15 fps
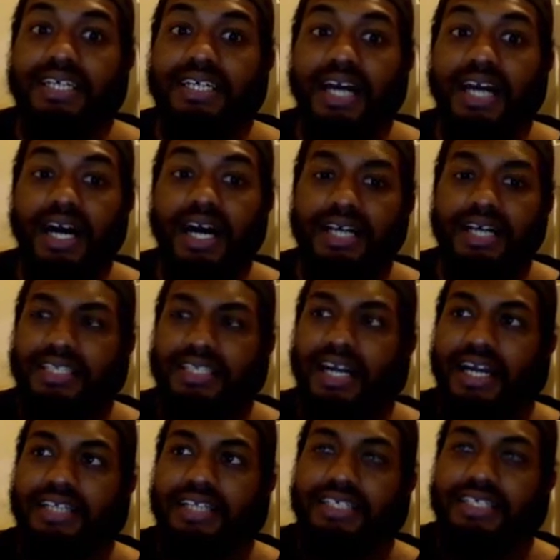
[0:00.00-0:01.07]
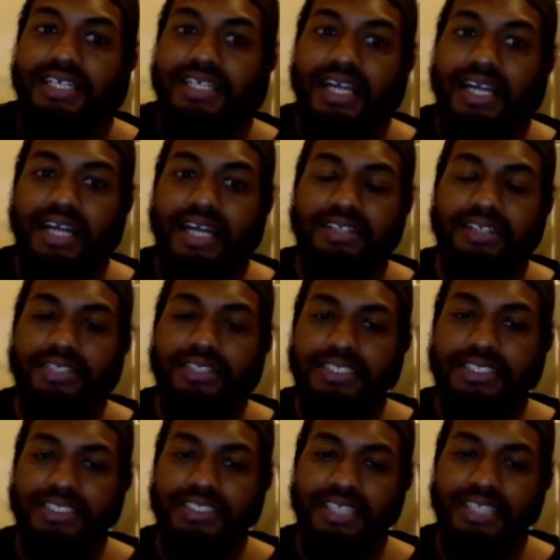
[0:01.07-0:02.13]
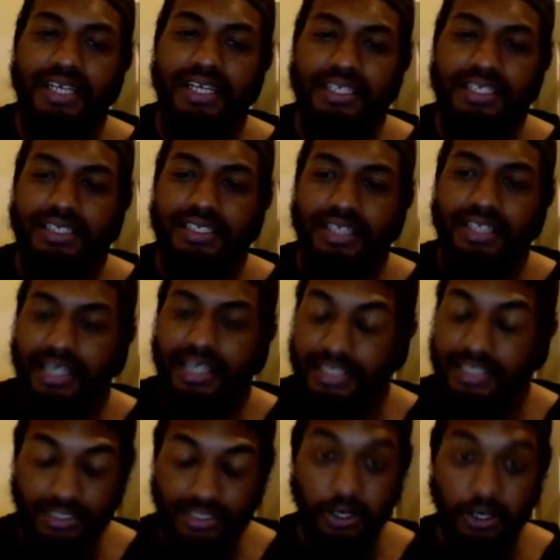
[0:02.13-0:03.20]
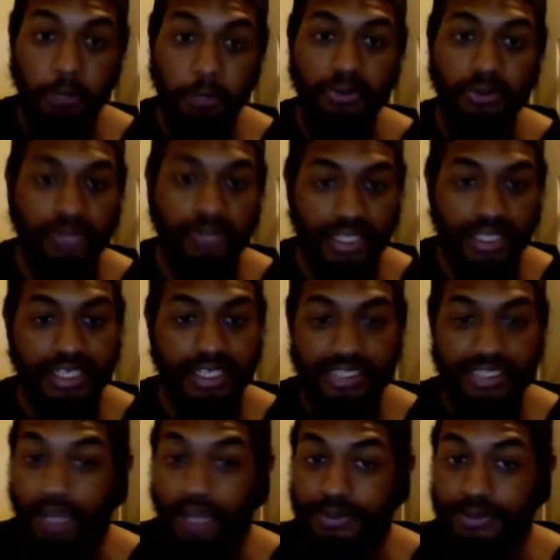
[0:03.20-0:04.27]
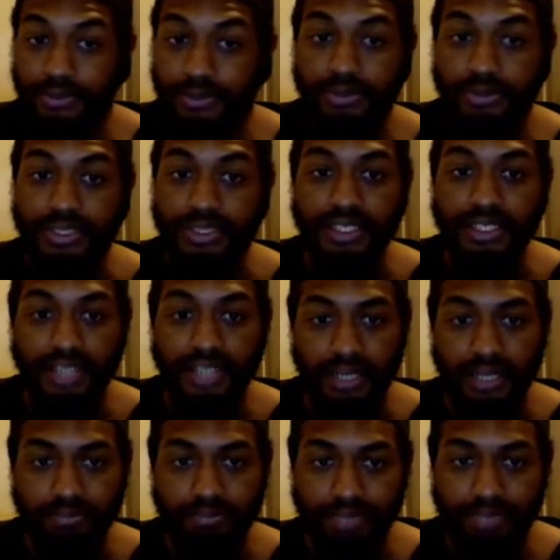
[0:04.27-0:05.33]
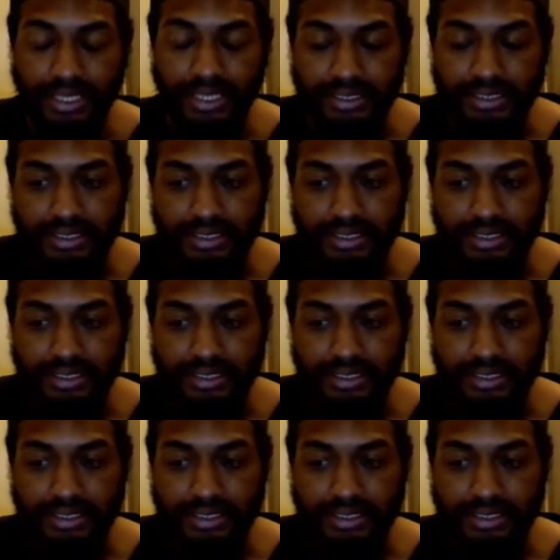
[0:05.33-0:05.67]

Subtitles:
I don't know. It's like it's noble. It is absolutely, but